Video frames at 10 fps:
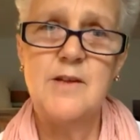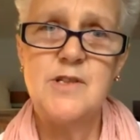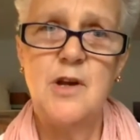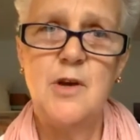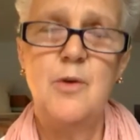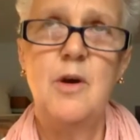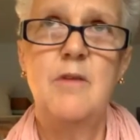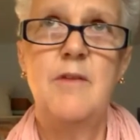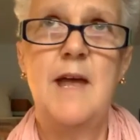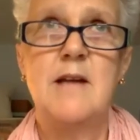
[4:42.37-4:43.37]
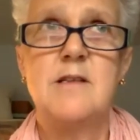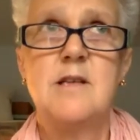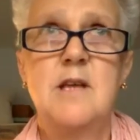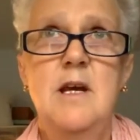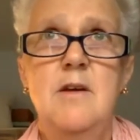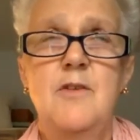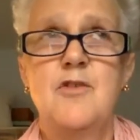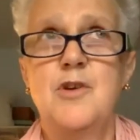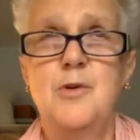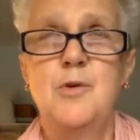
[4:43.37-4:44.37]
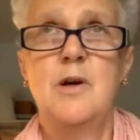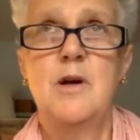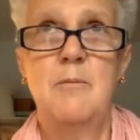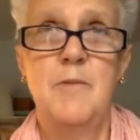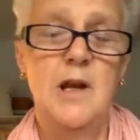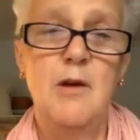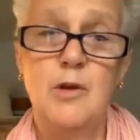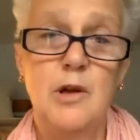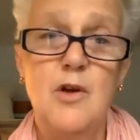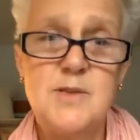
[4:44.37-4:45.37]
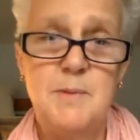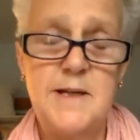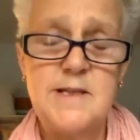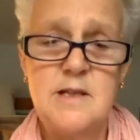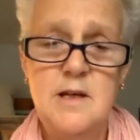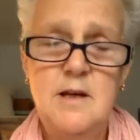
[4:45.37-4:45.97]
So that through the local hospice